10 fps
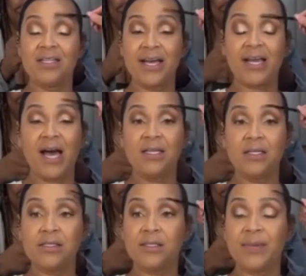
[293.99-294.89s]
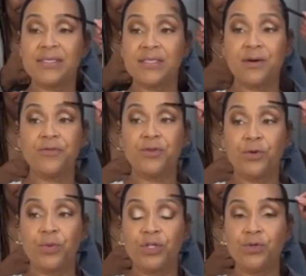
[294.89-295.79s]
like I looked at myself, you
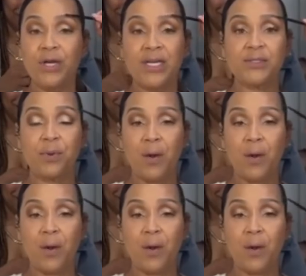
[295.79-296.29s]
know what you guys